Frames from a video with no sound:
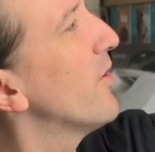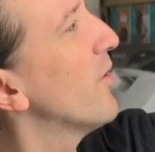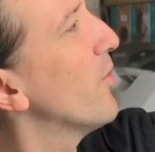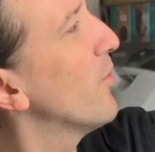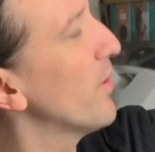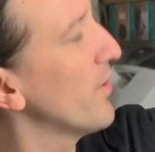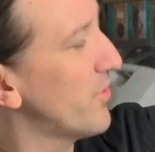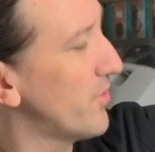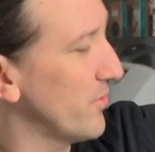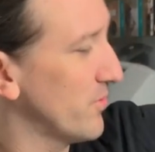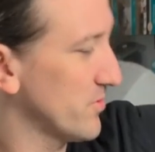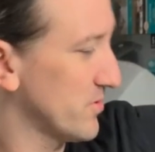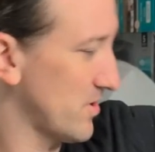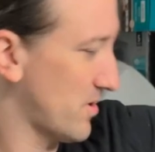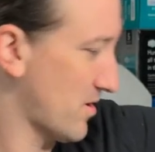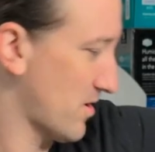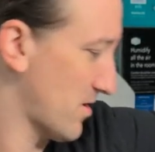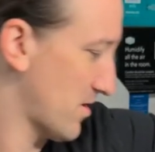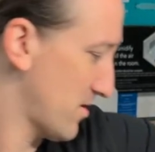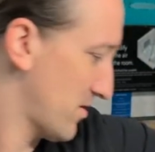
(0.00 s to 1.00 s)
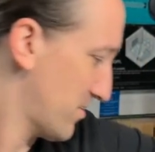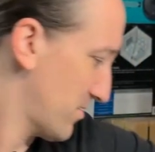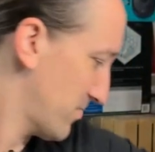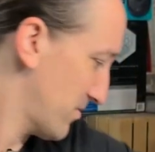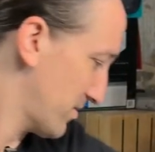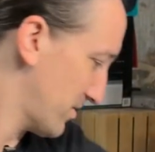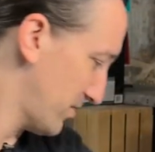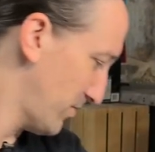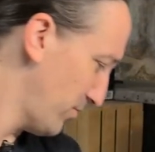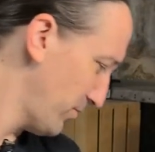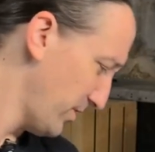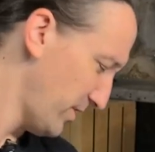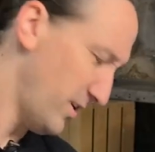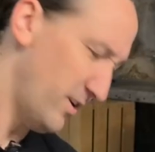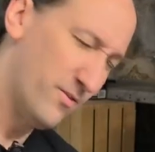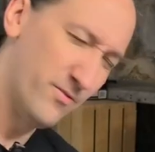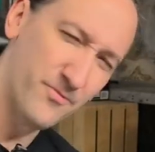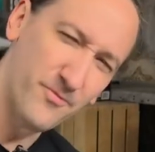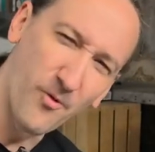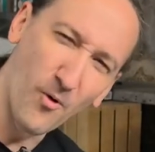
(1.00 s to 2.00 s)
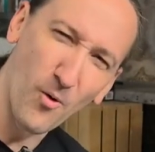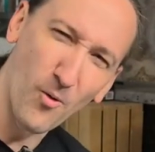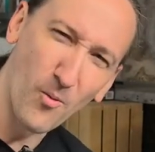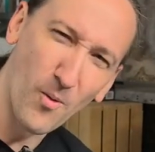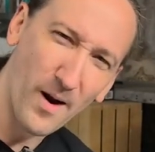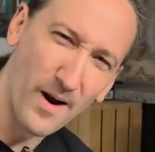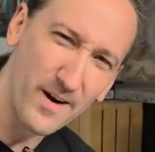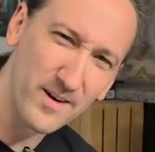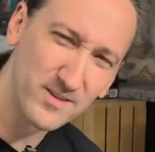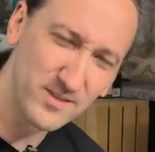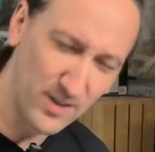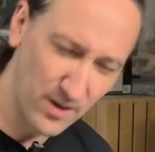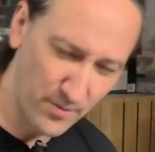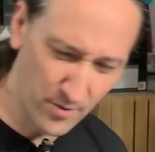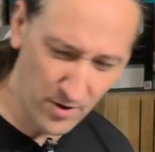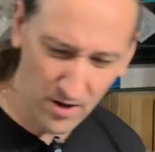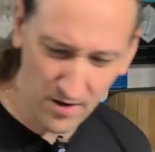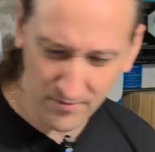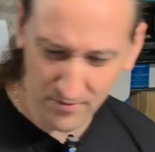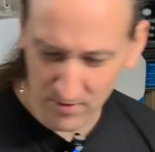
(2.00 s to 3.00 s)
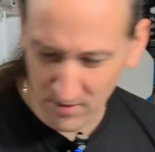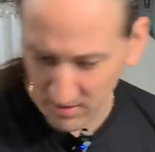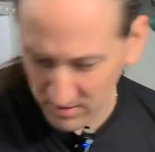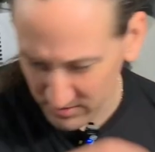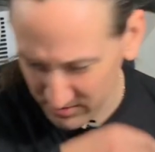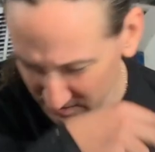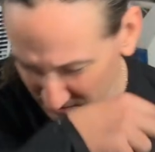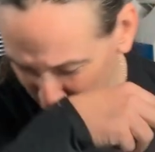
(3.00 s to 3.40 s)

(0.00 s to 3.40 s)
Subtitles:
I don't know what those are. You really need 4 wires coming off